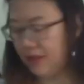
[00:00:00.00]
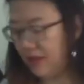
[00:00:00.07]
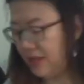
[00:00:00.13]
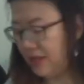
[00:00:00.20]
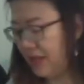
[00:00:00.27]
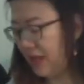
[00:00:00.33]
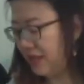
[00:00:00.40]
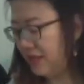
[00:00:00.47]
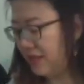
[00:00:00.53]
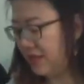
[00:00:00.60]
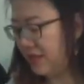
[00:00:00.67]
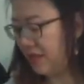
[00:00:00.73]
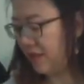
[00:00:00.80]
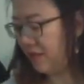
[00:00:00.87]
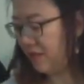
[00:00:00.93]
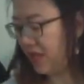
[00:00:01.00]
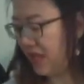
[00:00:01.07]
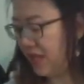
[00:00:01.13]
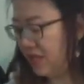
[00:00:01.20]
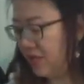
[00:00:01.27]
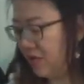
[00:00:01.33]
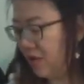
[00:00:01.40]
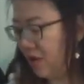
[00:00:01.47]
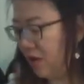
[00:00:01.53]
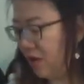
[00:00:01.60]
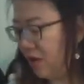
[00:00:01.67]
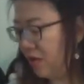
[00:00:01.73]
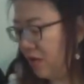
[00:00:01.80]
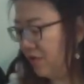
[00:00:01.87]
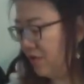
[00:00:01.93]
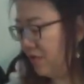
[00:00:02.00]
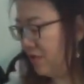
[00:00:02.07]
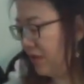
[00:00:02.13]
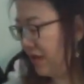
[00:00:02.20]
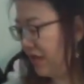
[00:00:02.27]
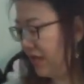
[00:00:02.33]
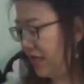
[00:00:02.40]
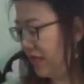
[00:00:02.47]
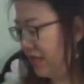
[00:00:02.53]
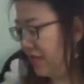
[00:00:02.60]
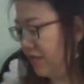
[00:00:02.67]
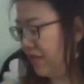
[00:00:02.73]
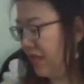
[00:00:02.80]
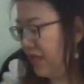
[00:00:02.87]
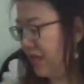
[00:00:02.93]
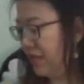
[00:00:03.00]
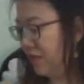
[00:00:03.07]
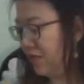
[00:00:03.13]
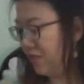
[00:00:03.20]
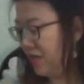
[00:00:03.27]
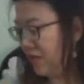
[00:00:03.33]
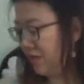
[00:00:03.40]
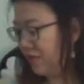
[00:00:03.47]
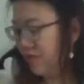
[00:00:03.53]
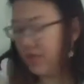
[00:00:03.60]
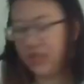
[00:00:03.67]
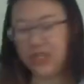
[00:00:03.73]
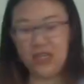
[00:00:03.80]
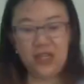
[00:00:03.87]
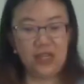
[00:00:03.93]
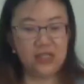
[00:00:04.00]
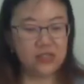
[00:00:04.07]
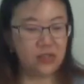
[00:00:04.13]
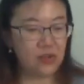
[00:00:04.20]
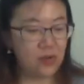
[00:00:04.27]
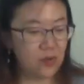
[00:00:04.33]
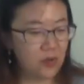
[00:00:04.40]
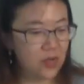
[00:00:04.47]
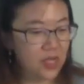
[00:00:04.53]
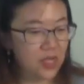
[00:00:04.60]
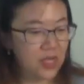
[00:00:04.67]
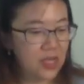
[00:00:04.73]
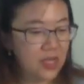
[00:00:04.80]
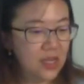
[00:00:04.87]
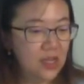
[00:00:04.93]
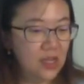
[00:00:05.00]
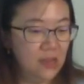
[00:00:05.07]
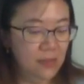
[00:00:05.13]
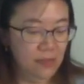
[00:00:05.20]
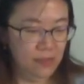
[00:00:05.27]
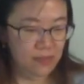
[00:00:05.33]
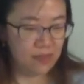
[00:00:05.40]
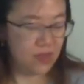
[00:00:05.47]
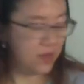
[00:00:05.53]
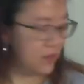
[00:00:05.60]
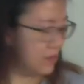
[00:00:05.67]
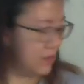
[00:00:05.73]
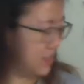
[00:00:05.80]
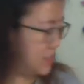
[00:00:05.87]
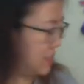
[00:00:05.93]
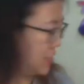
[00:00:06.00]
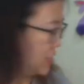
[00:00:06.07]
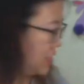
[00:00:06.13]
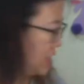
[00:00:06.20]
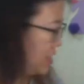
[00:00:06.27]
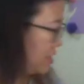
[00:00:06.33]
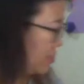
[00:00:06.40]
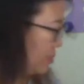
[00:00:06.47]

Yes. Okay, so all of you are here. Okay, the 3 of you are here. So congratulations.